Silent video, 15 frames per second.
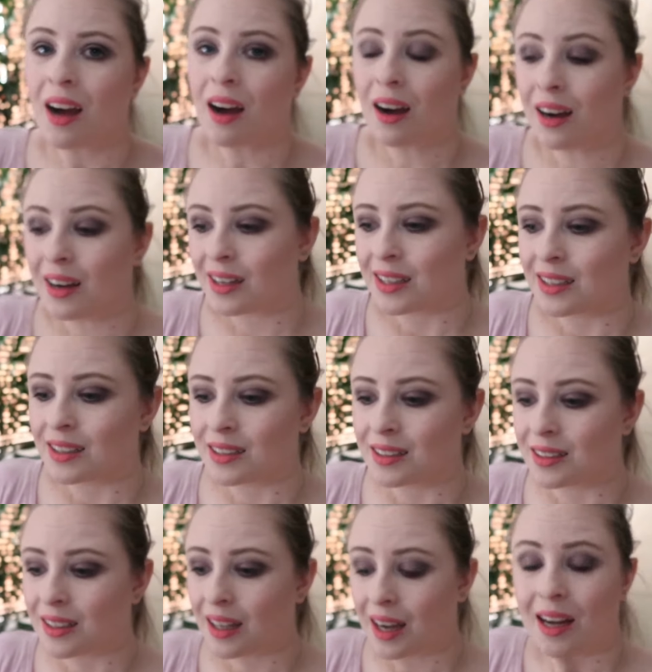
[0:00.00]

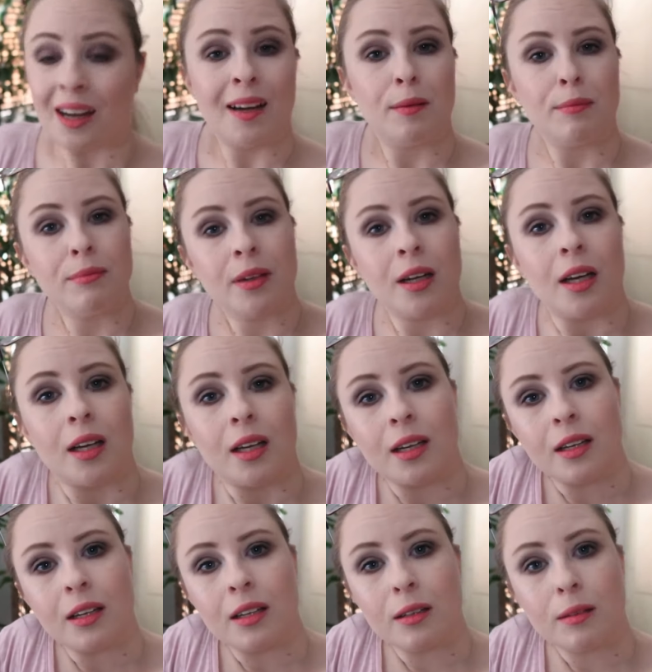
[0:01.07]
I am
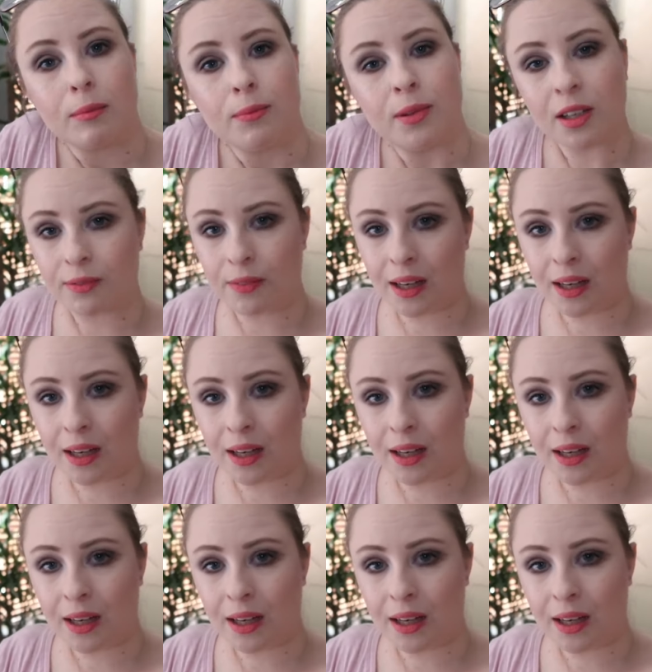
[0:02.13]
a big